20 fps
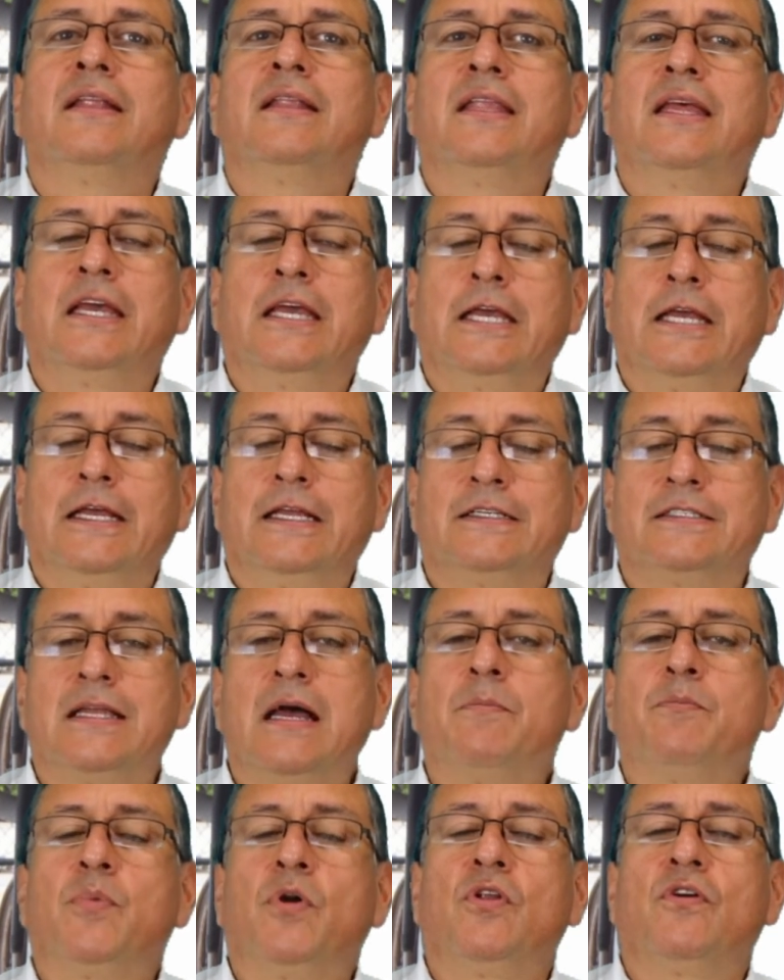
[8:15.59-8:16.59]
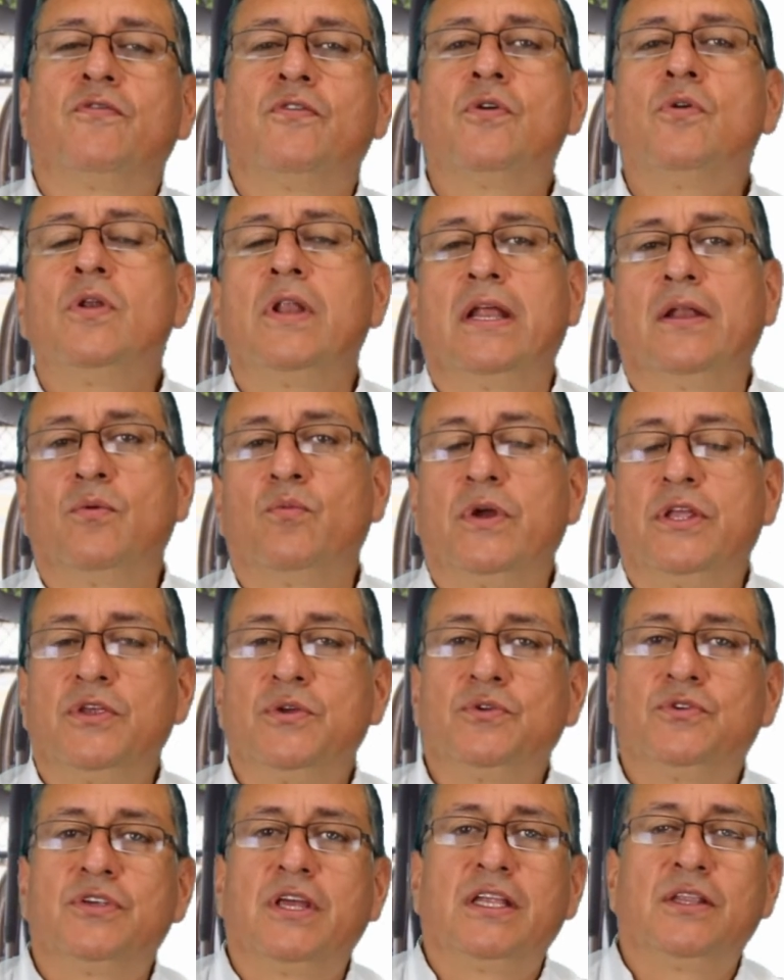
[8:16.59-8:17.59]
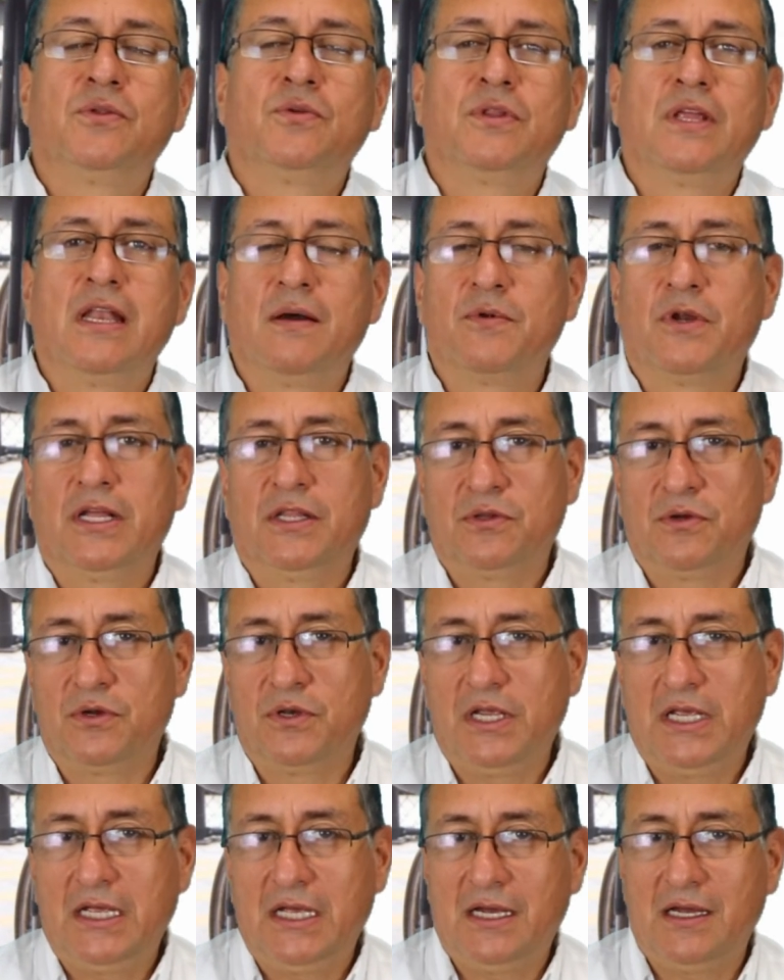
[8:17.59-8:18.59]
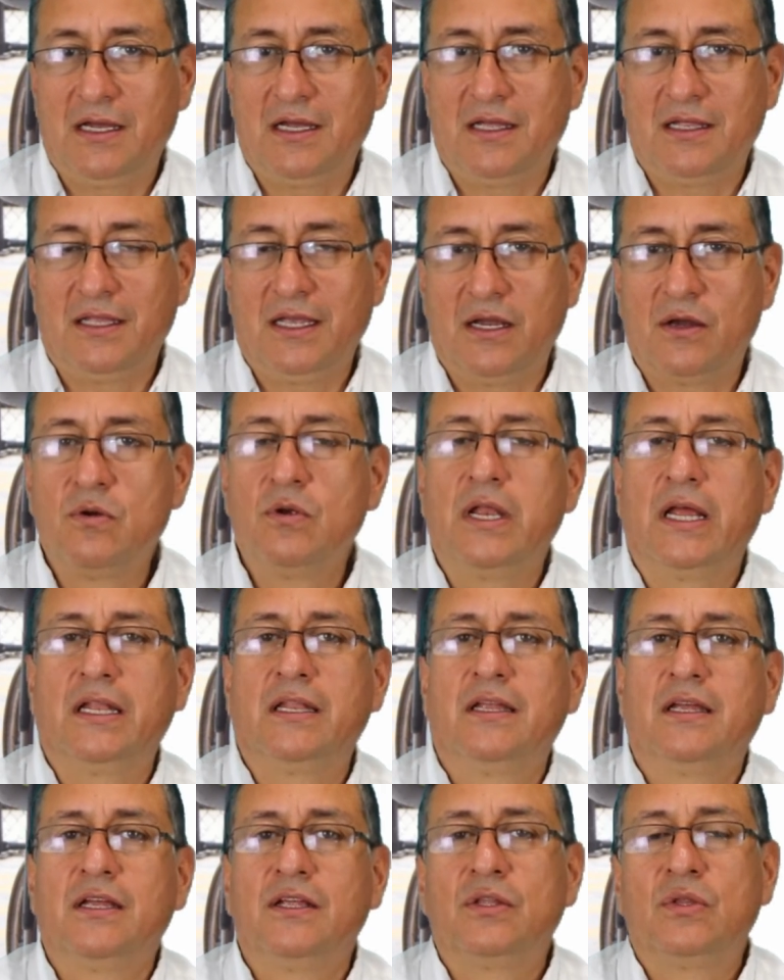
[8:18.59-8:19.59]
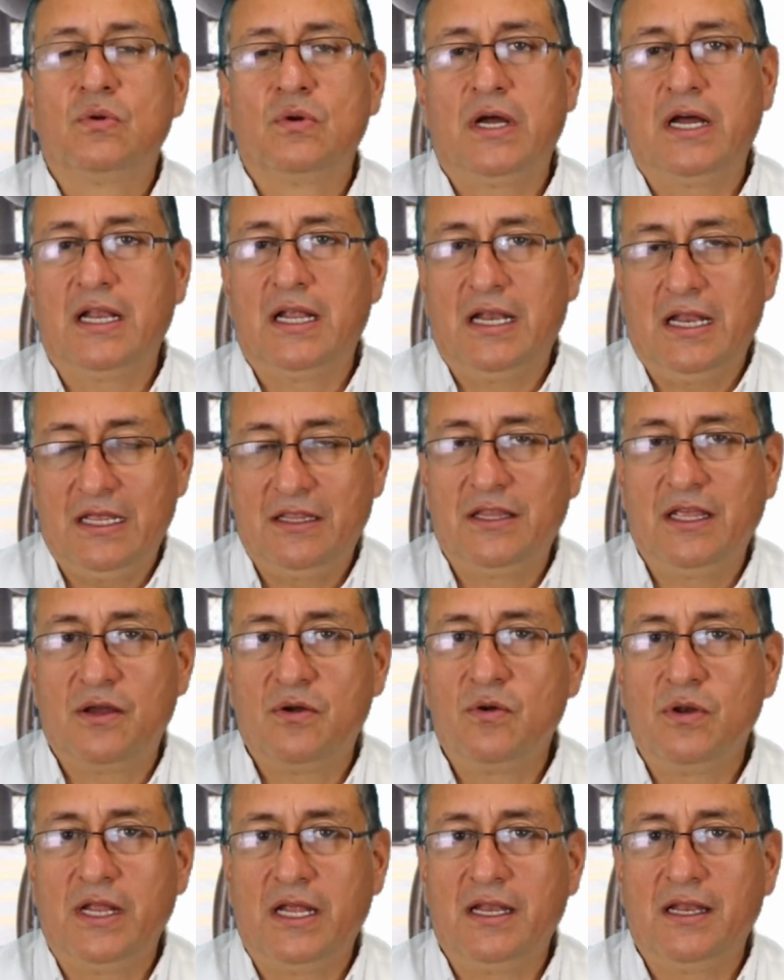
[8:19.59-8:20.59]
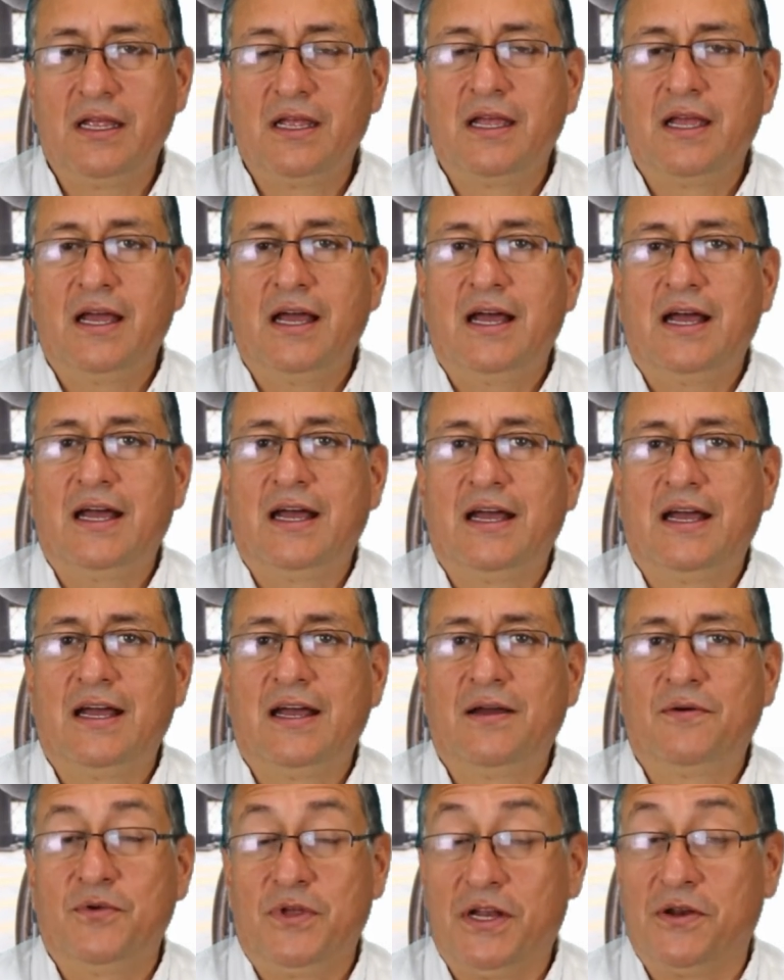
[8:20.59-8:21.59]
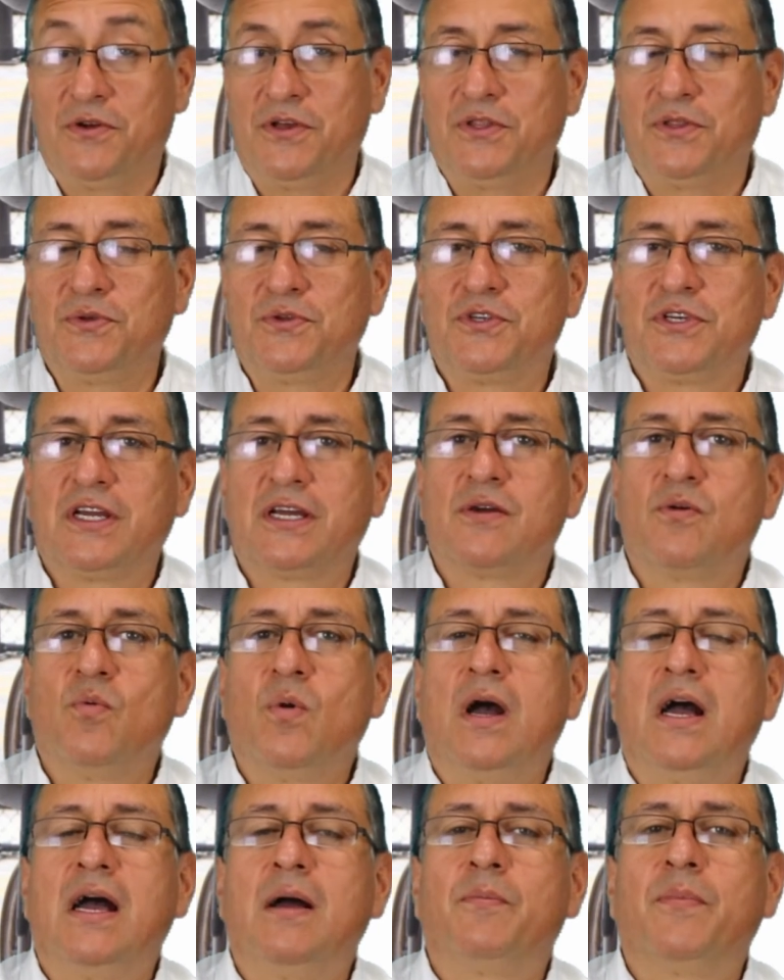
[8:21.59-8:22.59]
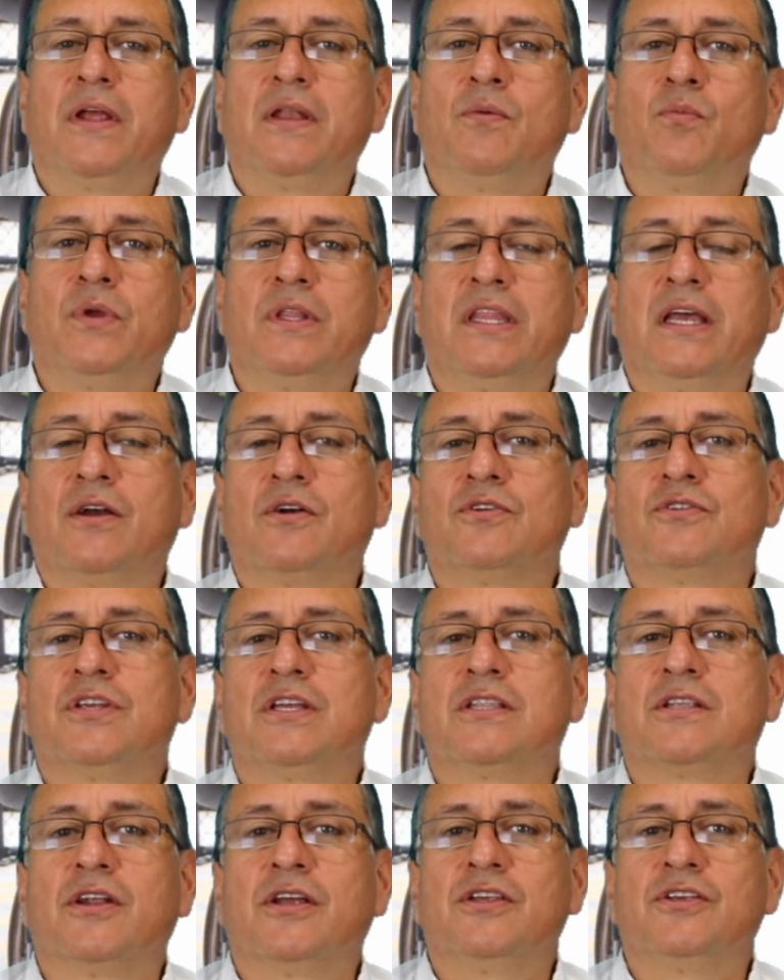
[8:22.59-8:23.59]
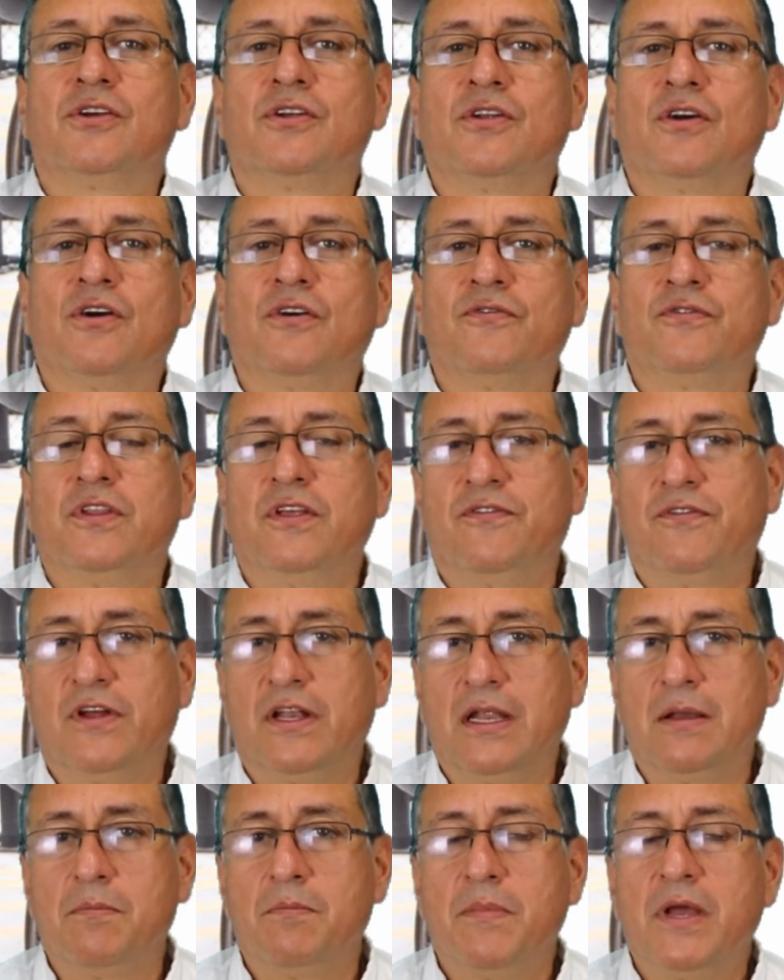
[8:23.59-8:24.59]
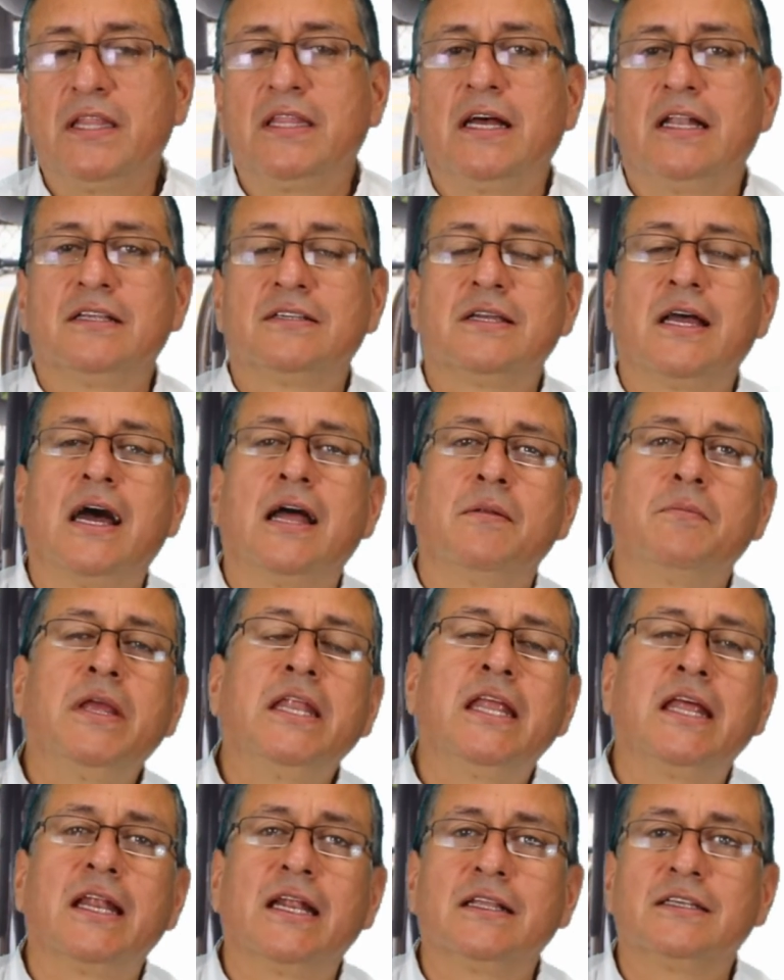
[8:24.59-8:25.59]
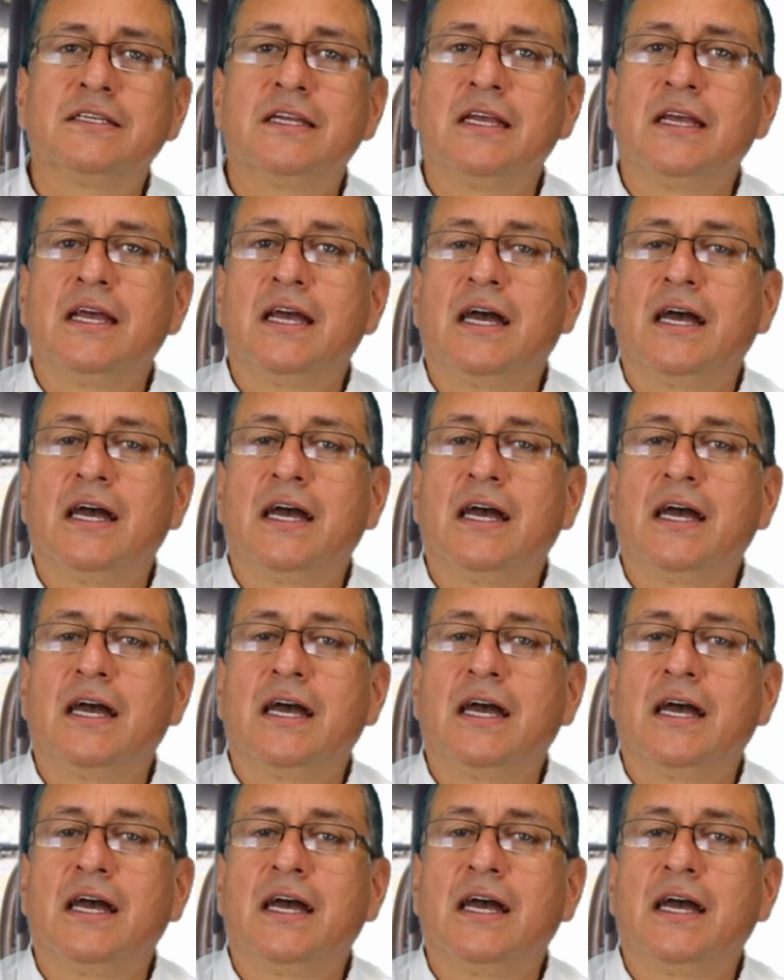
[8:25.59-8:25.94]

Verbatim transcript: the sample of coolant when you send to the laboratory uh, the coolant to analyze the coolant uh, we are going to check what happened with the concentration of different metals and minerals